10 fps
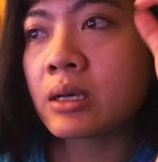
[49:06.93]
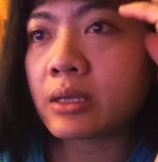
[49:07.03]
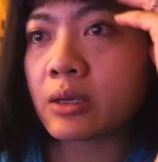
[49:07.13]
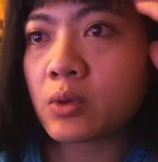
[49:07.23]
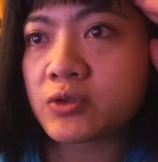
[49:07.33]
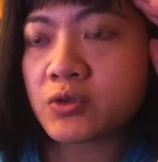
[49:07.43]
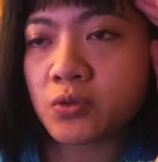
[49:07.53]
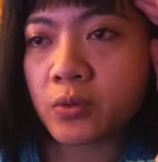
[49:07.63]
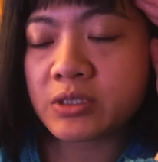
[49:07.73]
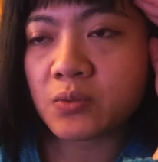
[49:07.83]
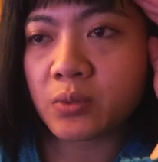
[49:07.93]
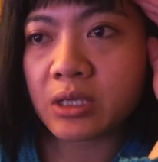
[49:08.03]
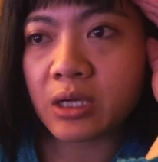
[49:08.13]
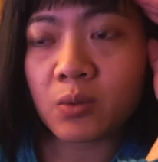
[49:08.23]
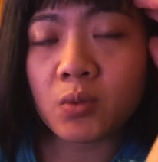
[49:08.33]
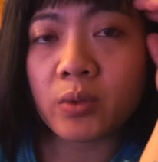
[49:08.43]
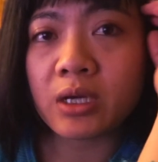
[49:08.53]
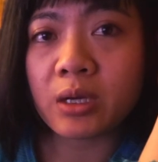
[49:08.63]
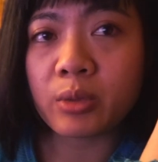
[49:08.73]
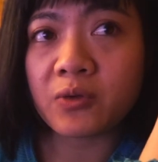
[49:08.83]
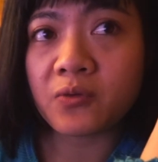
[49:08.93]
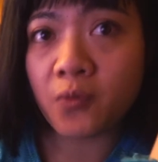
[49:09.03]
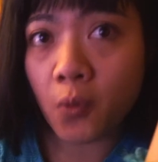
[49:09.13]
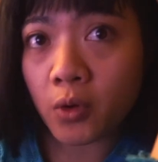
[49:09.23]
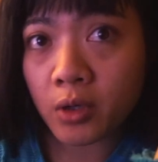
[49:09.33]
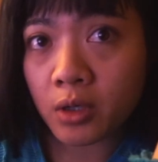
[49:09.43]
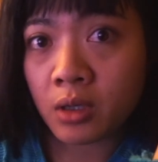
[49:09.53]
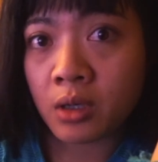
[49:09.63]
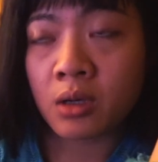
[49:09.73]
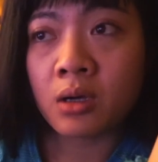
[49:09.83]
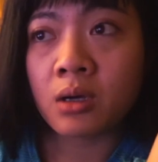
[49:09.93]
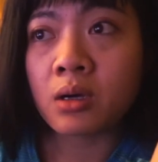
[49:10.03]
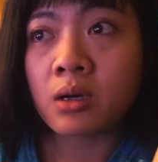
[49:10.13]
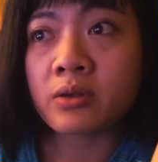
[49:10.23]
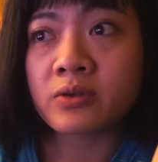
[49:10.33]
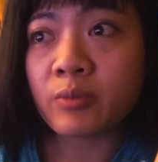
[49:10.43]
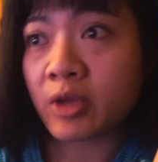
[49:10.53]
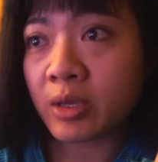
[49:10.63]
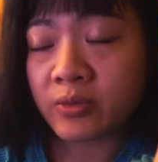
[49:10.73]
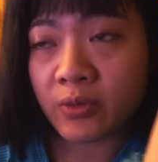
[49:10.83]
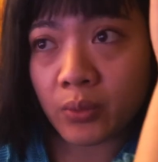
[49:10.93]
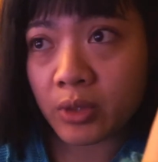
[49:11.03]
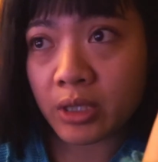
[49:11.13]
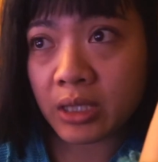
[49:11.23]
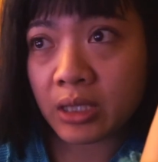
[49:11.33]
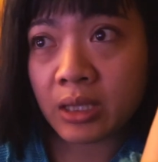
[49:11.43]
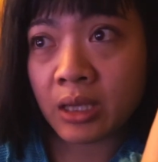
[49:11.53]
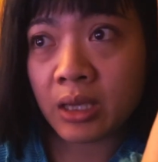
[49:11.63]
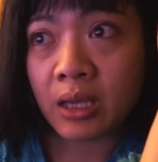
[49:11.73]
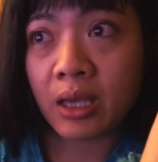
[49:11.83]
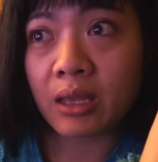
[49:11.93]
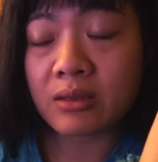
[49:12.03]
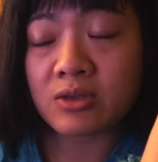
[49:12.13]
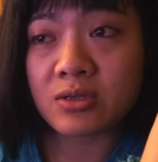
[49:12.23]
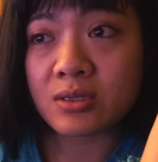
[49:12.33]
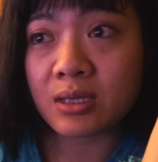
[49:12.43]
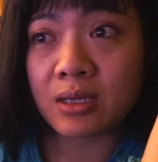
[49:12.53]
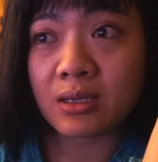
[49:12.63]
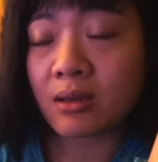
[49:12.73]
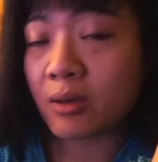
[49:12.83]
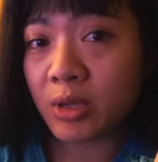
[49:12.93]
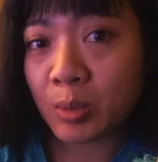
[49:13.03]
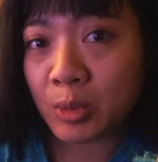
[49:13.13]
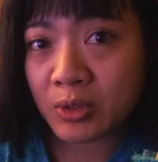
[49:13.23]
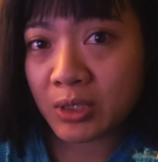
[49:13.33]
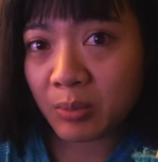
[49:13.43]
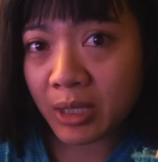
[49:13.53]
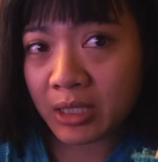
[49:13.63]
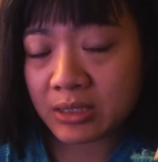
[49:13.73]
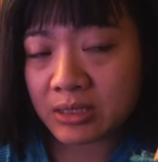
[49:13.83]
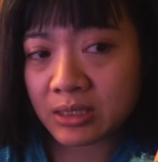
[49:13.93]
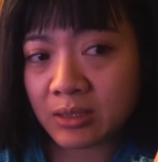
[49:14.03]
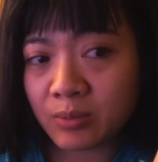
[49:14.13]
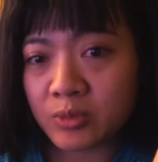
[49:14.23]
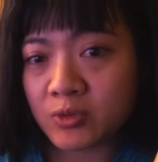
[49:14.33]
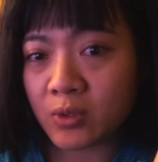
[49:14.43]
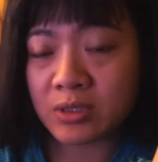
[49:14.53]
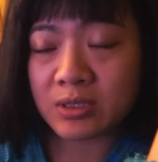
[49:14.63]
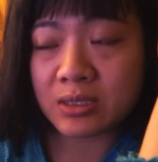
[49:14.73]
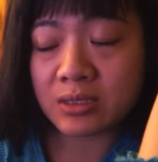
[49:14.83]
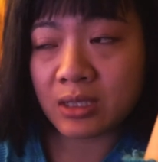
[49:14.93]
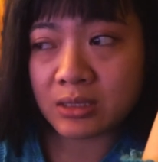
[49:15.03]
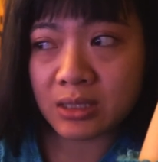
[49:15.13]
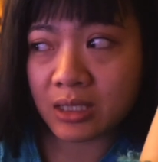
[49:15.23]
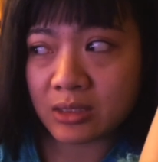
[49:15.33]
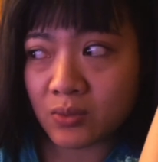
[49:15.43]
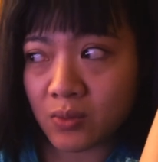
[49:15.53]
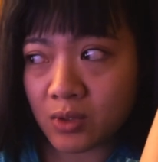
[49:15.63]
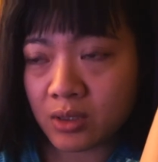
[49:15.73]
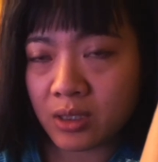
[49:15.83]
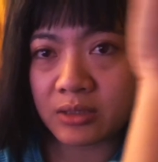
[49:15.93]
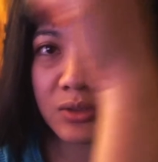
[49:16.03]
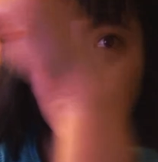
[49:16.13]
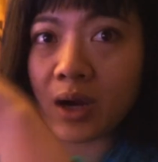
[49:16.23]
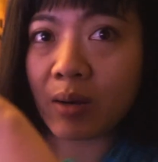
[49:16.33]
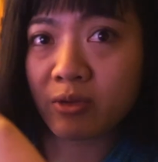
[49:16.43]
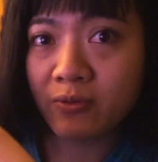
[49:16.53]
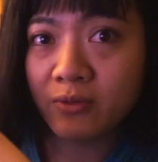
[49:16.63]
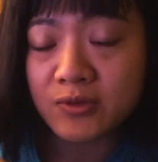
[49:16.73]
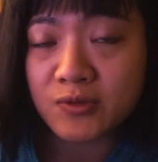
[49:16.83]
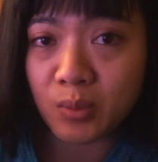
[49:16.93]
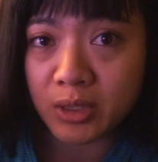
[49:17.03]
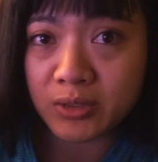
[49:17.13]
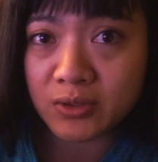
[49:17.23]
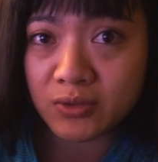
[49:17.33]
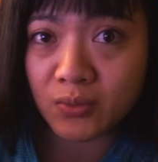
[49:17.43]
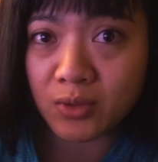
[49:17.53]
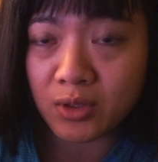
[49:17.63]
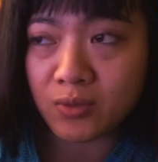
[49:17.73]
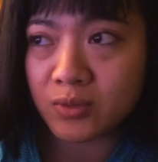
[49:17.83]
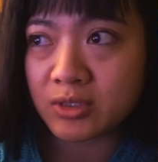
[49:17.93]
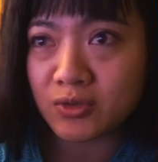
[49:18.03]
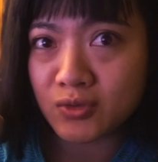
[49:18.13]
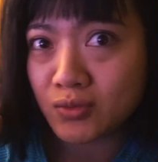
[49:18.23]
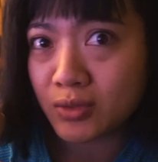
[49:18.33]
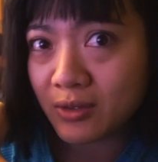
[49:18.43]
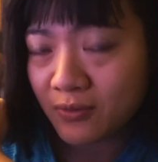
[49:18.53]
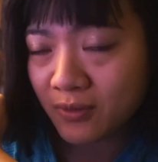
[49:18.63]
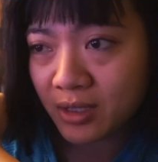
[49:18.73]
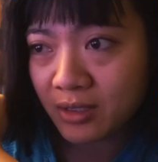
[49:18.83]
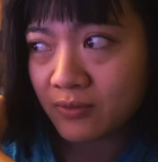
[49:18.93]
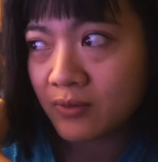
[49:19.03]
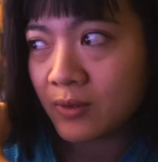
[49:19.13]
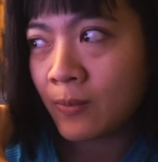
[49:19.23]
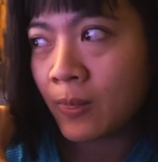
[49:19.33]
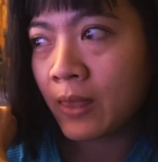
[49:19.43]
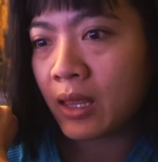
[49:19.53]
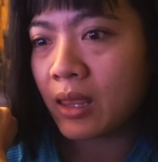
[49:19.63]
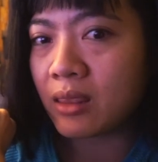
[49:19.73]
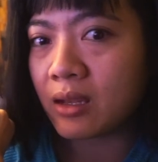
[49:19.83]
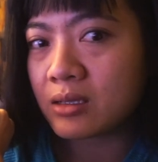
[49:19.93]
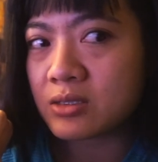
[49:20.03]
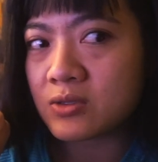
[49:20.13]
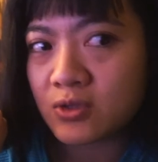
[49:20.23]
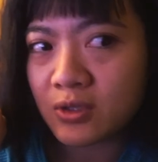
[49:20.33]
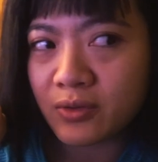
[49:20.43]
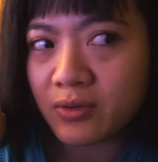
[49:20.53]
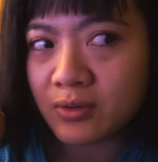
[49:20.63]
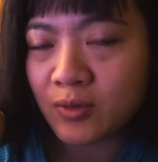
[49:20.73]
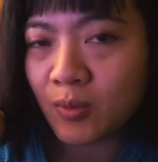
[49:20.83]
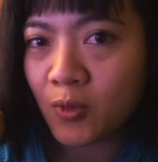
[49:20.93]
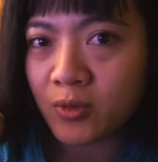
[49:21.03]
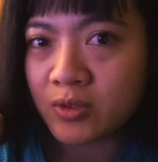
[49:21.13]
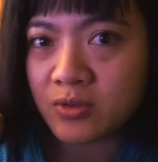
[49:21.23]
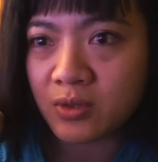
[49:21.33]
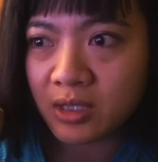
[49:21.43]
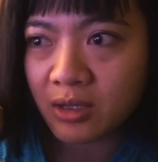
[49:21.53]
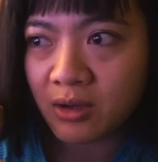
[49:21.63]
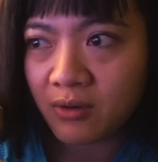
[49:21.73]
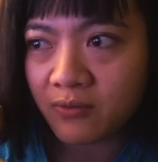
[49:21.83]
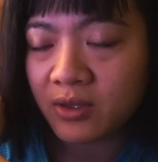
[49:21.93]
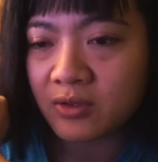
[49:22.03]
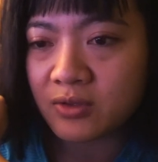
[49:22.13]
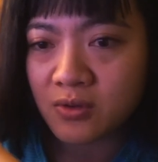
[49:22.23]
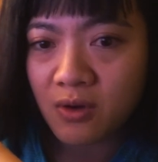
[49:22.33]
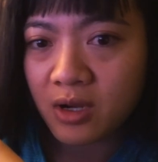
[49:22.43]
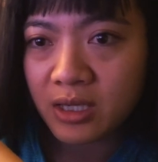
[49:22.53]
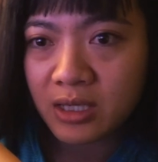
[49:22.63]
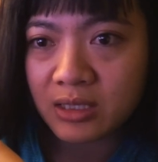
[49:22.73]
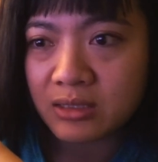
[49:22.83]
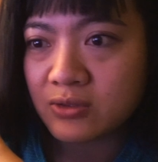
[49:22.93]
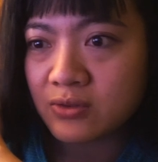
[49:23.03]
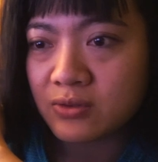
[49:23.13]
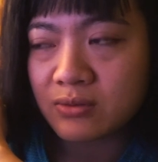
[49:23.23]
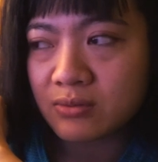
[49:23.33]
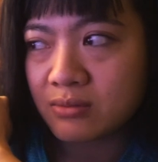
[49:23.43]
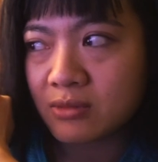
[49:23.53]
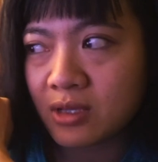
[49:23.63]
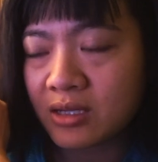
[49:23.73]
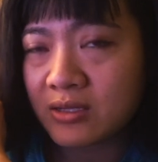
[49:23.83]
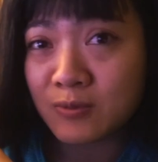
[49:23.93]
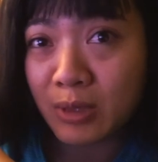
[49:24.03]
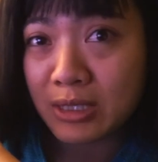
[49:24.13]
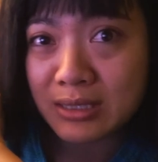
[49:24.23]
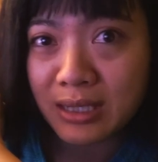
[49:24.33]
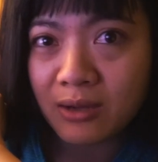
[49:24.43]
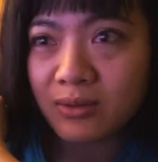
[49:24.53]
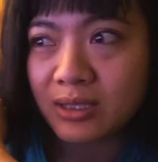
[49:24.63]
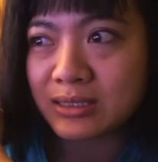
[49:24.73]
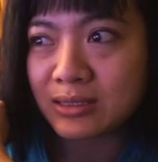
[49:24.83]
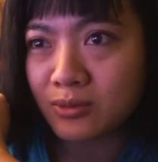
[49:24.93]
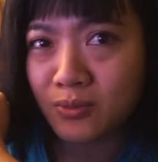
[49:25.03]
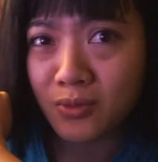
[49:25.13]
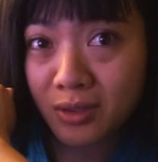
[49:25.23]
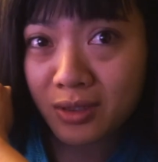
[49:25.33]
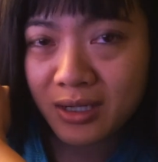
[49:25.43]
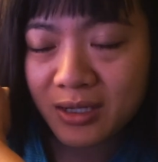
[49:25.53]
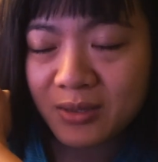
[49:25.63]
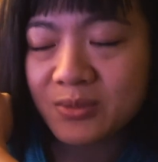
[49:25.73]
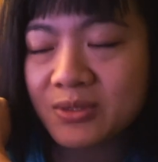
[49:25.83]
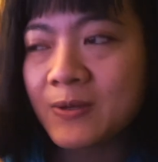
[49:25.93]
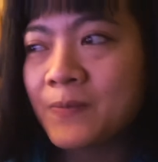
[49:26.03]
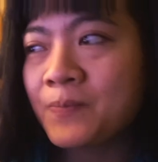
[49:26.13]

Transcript: Like once or twice a week, I will wake up at 4, sometimes 3, and just like not be able to get back to sleep. So I just decided to head to work. I'll grab the first bus to work, which is usually at 5. And then I just chill at the Tim Hortons drinking coffee and drawing and just kind of spacing out until work comes.